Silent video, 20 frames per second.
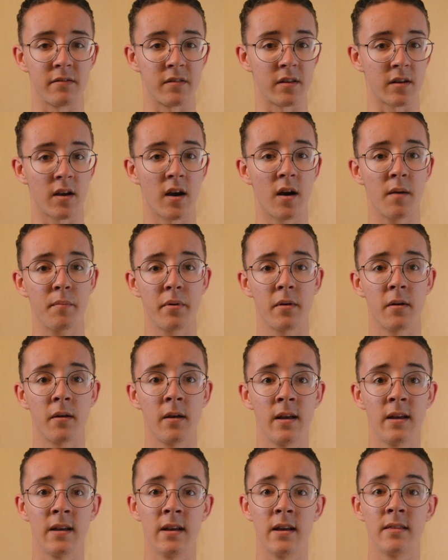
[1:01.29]
the cup,
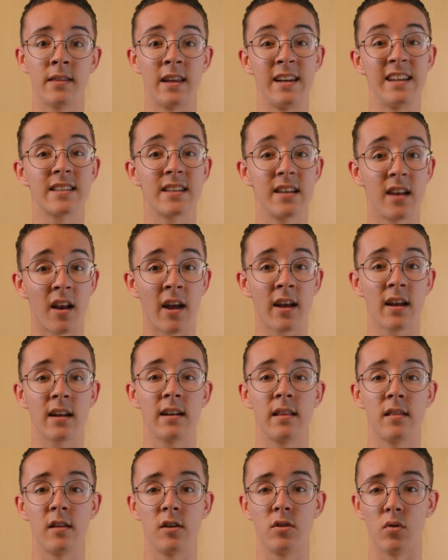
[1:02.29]
then it's
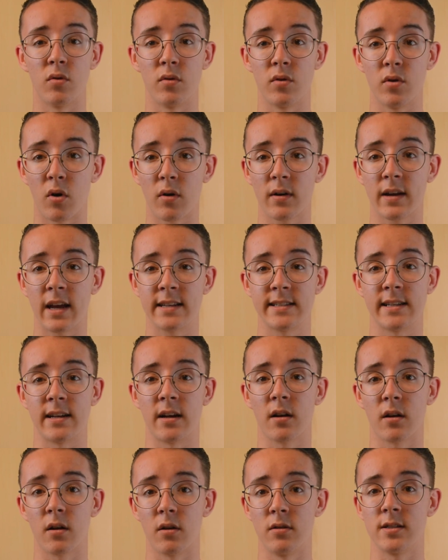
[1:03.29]
likely that you're not getting
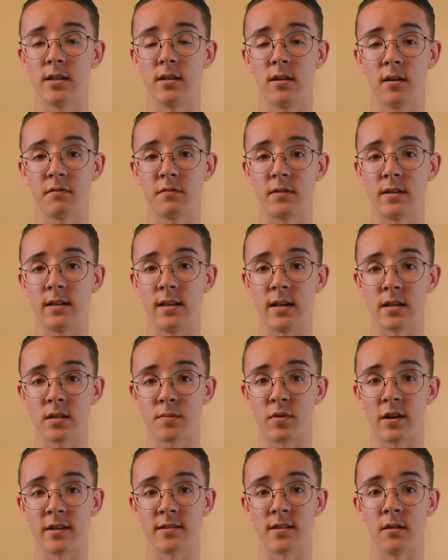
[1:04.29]
close enough to the
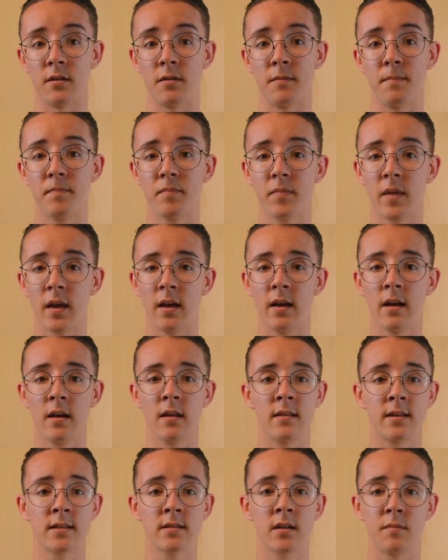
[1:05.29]
espresso.
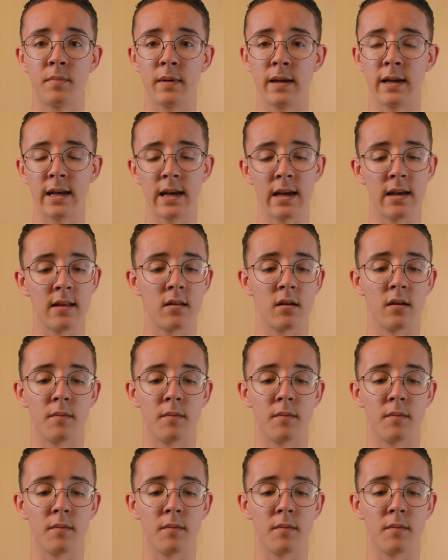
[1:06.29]
This could be either